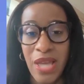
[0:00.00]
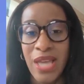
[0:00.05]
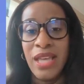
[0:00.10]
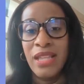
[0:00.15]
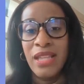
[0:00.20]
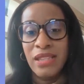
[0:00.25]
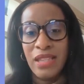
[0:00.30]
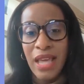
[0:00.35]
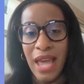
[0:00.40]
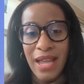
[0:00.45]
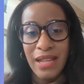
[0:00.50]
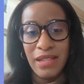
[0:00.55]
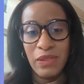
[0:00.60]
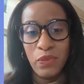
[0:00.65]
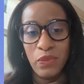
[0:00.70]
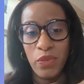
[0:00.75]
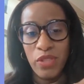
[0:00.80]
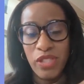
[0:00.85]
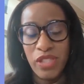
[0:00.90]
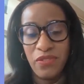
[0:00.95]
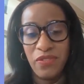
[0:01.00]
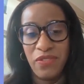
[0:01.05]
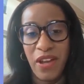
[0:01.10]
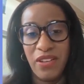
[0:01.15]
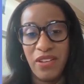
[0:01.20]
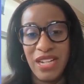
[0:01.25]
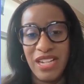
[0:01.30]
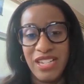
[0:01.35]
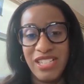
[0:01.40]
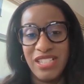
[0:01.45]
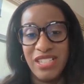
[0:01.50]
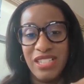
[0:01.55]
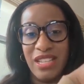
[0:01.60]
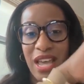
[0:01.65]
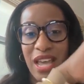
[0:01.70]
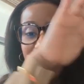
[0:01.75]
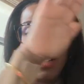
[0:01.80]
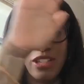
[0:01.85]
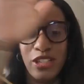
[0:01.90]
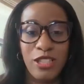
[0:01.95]
that was the foundation
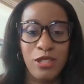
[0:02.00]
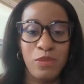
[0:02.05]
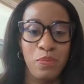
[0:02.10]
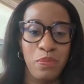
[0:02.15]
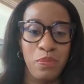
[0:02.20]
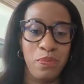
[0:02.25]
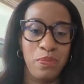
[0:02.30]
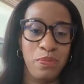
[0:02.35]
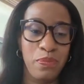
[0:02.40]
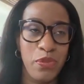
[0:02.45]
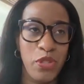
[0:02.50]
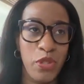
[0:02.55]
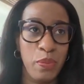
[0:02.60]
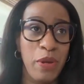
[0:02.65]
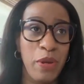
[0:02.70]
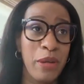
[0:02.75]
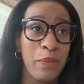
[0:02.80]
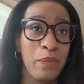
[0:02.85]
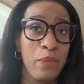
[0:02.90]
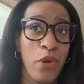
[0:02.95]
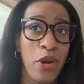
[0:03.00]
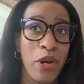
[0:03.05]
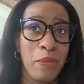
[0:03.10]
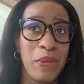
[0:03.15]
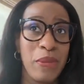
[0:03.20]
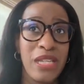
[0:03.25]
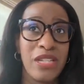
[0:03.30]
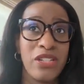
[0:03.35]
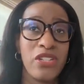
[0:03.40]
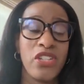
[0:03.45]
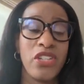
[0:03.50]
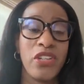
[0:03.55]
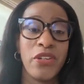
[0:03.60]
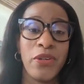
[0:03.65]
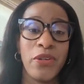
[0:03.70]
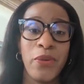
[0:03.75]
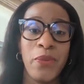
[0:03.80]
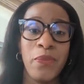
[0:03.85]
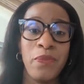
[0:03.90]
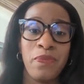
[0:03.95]
that springboard me
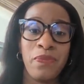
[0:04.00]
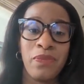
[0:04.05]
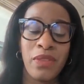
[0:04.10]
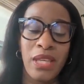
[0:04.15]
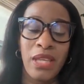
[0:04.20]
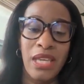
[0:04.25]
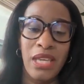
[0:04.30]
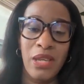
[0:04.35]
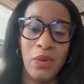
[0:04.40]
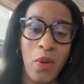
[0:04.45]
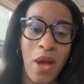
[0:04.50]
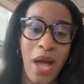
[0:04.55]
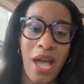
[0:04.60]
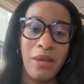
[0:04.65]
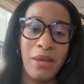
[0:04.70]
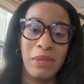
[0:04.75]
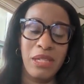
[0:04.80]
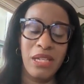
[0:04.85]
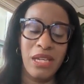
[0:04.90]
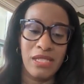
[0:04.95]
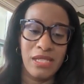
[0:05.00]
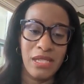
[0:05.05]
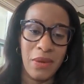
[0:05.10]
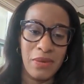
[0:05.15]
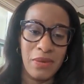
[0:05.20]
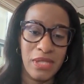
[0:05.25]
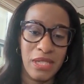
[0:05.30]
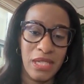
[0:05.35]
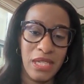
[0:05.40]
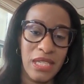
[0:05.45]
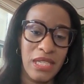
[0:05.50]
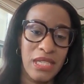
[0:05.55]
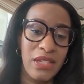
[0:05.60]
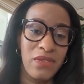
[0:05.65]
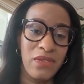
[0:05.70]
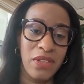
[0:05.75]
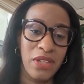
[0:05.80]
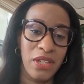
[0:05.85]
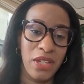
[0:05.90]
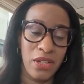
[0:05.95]
into EY because I was in
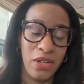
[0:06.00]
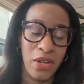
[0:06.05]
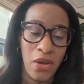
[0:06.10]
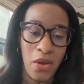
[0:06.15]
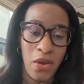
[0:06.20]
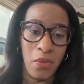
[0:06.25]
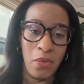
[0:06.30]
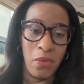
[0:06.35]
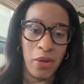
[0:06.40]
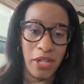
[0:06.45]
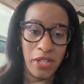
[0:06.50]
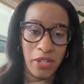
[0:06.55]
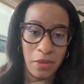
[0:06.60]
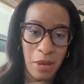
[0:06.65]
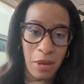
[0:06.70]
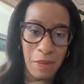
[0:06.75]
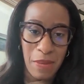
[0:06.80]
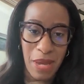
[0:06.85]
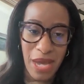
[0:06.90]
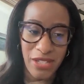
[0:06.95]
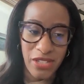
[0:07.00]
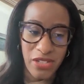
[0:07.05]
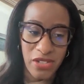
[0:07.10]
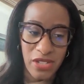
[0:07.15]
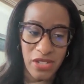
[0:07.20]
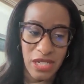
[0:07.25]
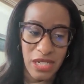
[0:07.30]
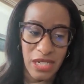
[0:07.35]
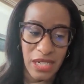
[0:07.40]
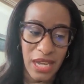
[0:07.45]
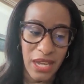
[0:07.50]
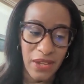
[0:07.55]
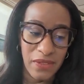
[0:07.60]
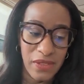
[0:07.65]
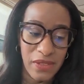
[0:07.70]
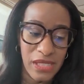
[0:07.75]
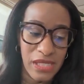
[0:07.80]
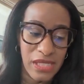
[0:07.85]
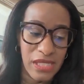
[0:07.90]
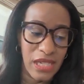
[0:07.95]
Cleveland working on my master's in
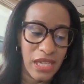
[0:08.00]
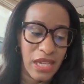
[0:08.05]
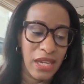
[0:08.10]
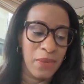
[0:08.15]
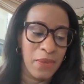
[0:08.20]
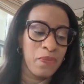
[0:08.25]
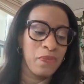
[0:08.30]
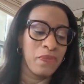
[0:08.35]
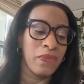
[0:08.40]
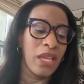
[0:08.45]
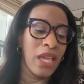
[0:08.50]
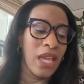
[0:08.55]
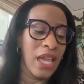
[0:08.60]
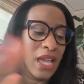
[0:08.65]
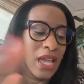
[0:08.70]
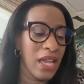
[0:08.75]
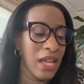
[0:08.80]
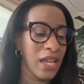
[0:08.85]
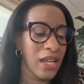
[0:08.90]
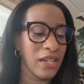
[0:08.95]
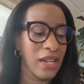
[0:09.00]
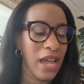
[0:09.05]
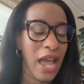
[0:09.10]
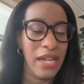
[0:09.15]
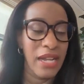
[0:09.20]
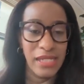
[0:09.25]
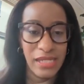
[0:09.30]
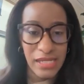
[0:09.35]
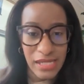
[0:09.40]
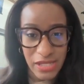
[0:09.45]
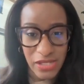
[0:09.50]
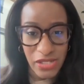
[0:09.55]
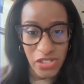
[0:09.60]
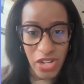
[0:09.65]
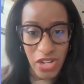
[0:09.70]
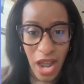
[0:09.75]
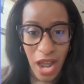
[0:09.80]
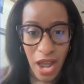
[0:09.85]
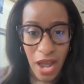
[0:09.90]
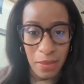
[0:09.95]
accountancy and I needed a
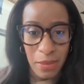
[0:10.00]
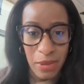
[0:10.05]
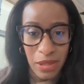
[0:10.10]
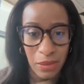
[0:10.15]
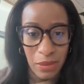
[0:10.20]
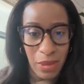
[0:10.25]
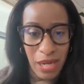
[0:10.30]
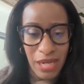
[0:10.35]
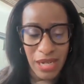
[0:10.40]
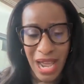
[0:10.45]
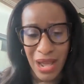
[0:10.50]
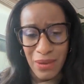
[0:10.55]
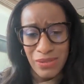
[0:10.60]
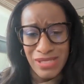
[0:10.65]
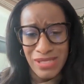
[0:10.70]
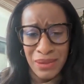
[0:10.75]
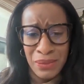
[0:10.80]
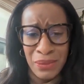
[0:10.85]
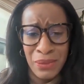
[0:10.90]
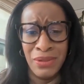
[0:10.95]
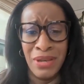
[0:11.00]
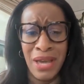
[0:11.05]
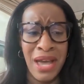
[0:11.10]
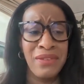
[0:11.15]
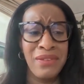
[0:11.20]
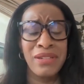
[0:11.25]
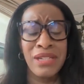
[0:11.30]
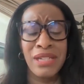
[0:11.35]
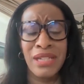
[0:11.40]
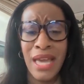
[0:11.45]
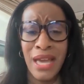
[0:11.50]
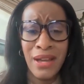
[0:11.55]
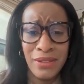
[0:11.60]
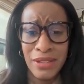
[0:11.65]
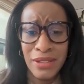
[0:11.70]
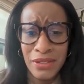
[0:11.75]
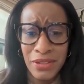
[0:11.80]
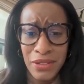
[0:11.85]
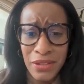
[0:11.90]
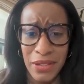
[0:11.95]
job. And my dad was like, "Well, you have an
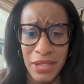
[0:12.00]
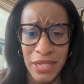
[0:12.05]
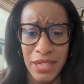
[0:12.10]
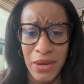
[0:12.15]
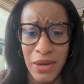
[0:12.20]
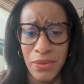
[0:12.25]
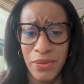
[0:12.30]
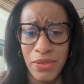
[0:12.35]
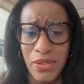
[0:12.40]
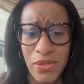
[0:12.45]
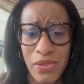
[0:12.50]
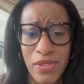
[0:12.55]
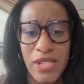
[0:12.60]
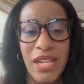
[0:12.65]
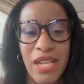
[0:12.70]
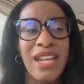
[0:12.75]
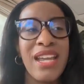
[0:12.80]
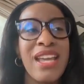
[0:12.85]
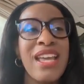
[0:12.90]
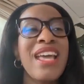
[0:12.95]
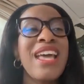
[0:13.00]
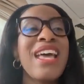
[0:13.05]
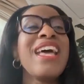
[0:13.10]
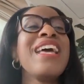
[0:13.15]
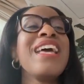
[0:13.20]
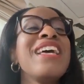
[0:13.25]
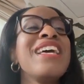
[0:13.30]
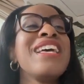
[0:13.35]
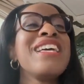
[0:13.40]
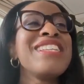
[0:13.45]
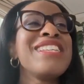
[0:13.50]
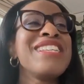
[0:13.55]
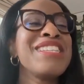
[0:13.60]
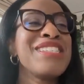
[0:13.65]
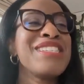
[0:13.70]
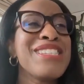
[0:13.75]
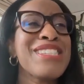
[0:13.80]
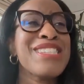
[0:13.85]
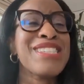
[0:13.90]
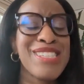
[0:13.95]
accounting degree, go use it."
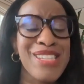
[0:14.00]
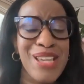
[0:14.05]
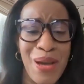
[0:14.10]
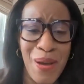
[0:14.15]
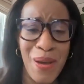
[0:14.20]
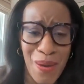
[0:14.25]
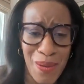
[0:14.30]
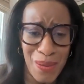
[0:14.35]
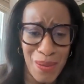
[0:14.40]
So